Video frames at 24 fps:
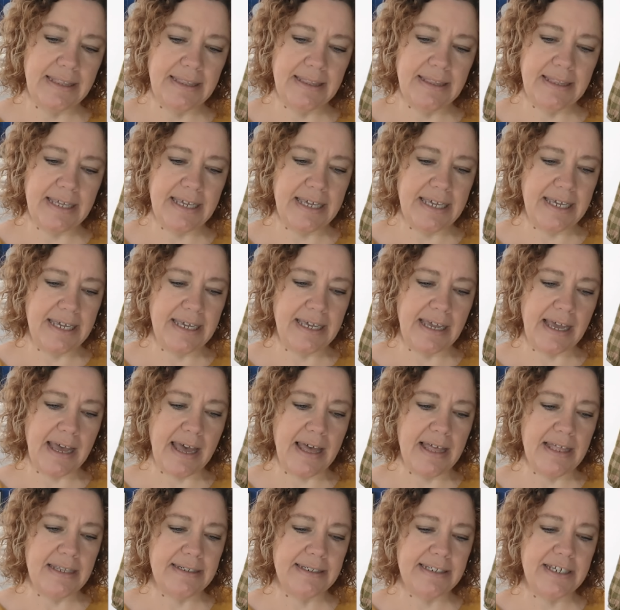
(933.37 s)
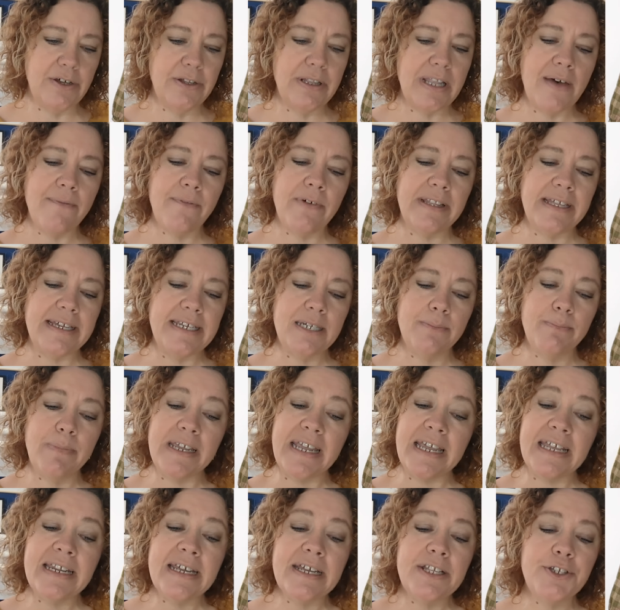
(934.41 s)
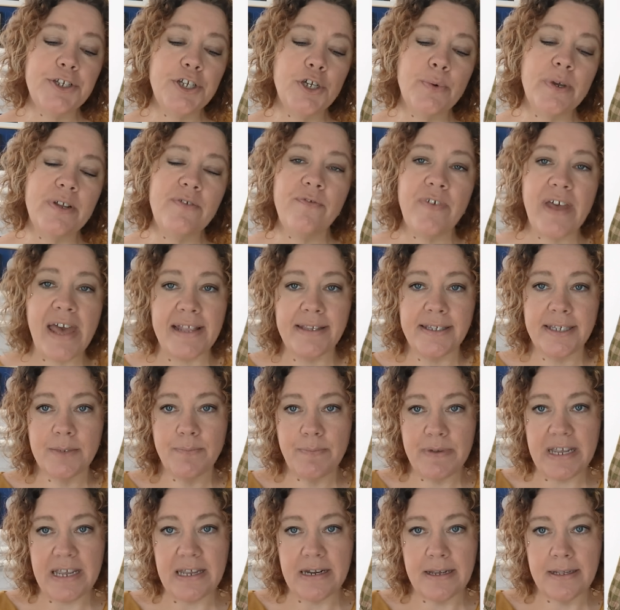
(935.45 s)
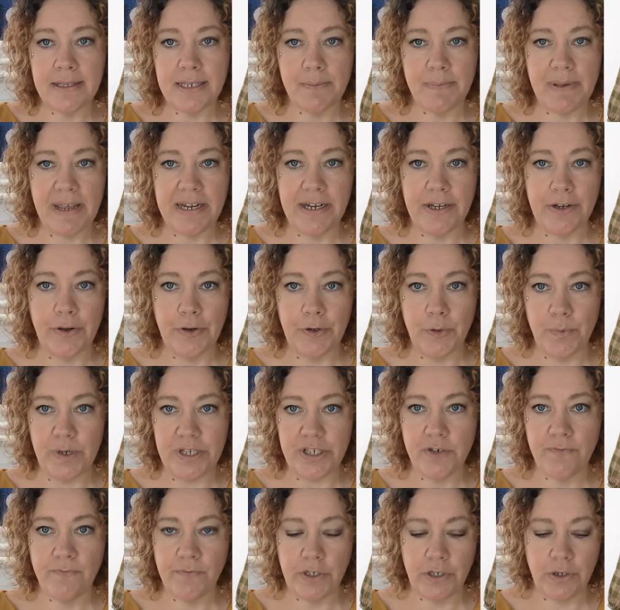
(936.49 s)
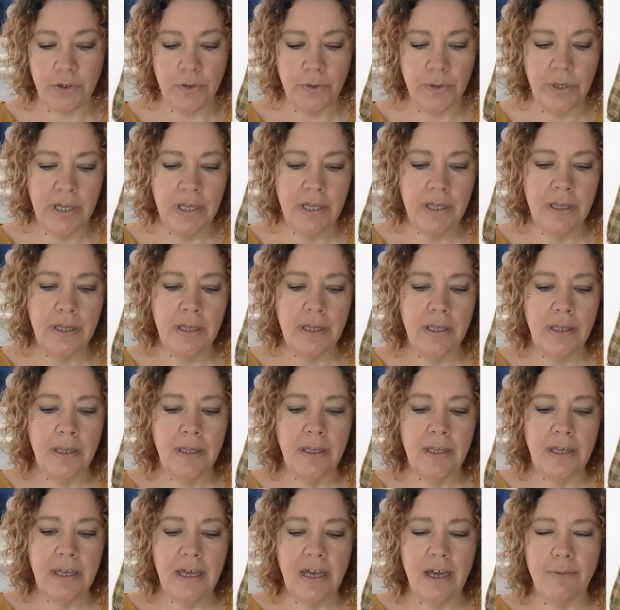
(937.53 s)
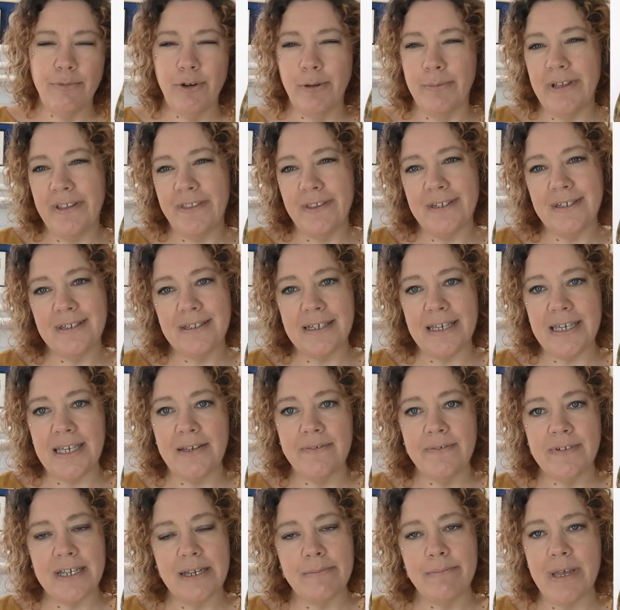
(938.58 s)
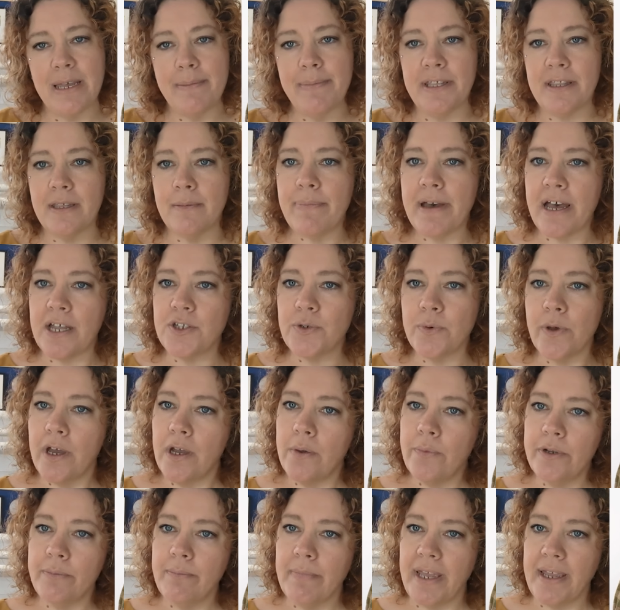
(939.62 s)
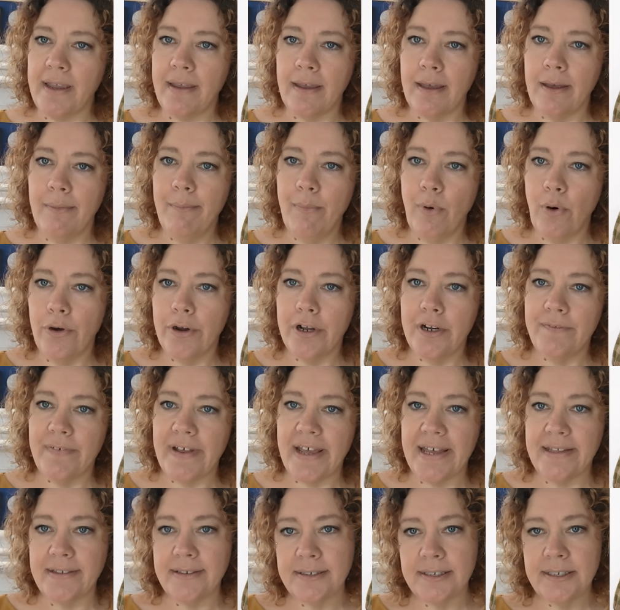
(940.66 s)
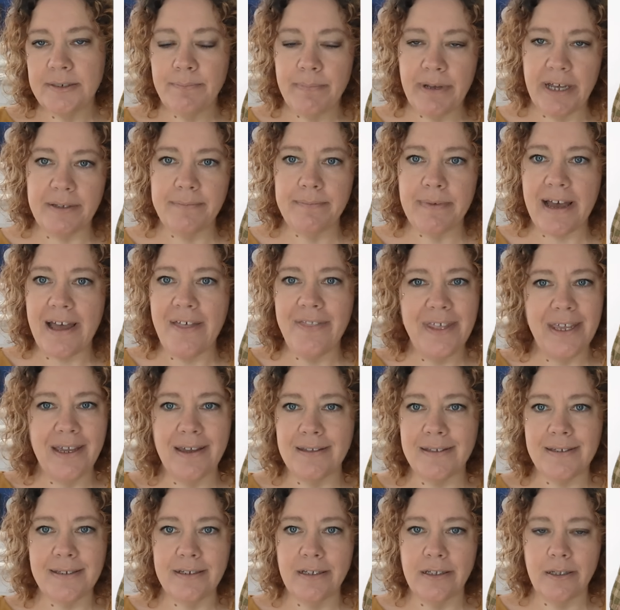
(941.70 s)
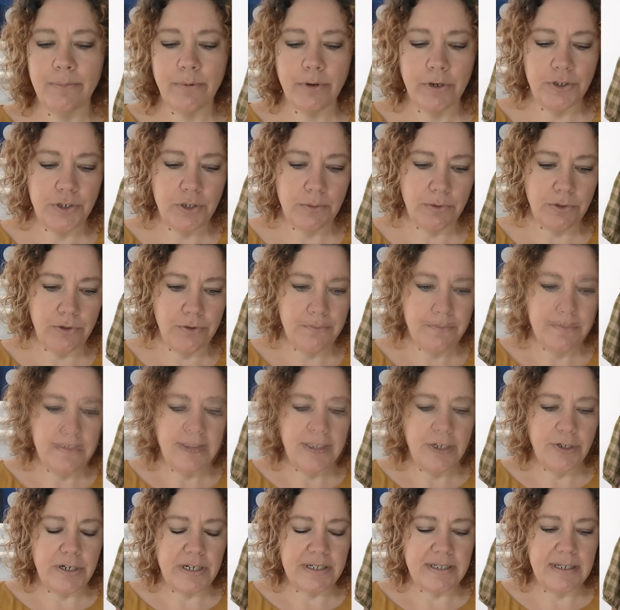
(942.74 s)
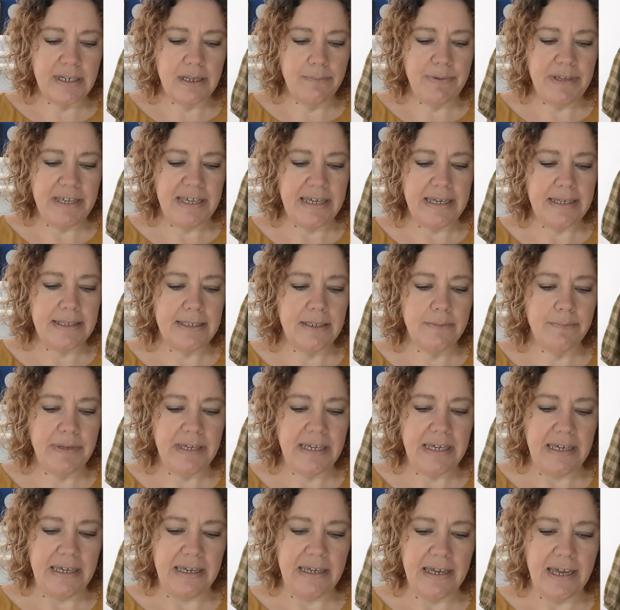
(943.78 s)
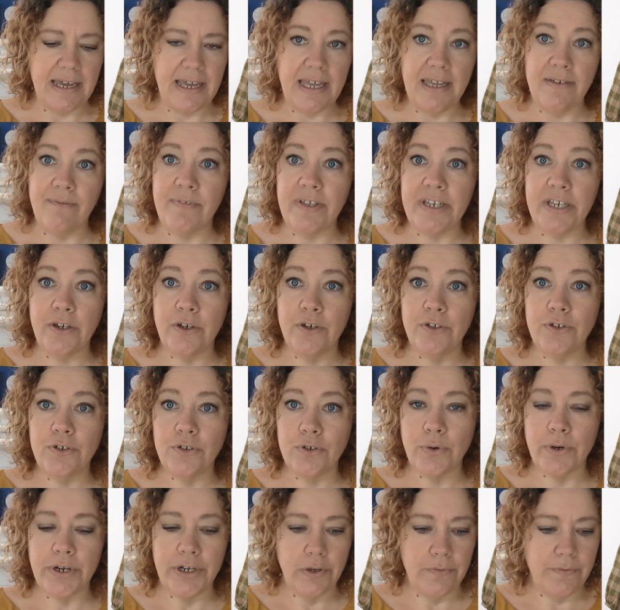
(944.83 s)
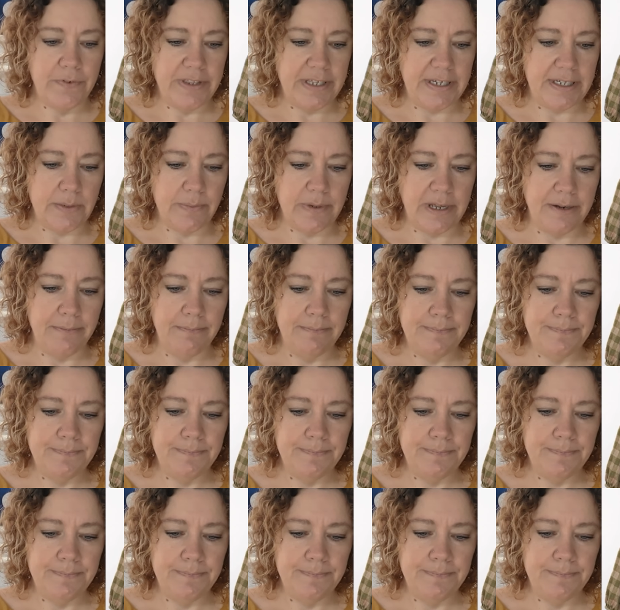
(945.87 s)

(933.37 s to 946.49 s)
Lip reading: The skill level is beginner to advanced beginner, depending on which view. Probably the sleeves and maybe the patchwork would make it more advanced, but I think it's still approachable. There doesn't appear to be a video tutorial for this one.